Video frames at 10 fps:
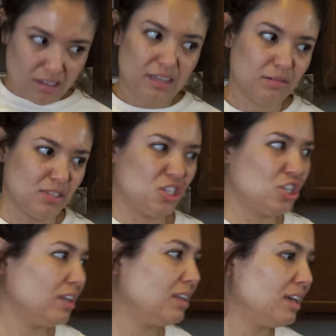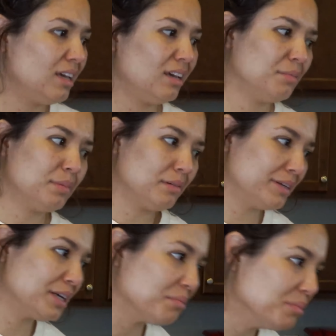It was chilly, but
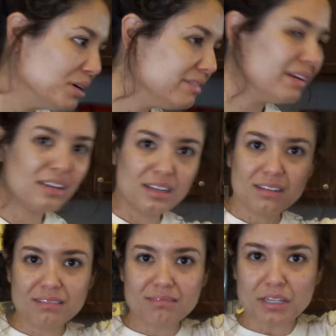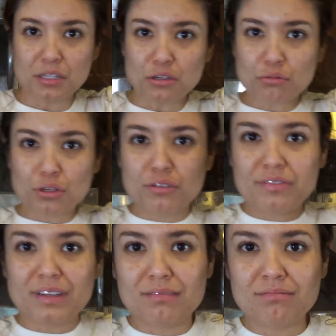when you're moving and
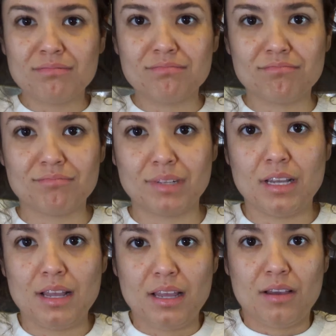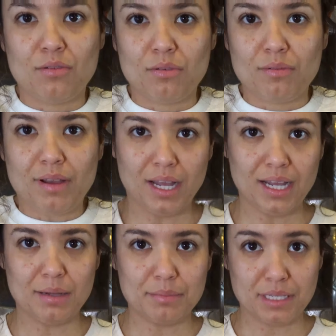grooving,
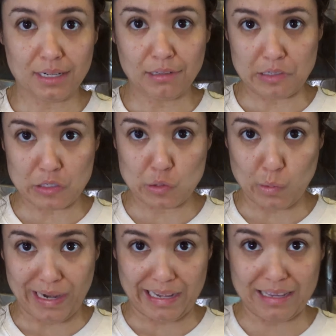um, you get a little sweaty.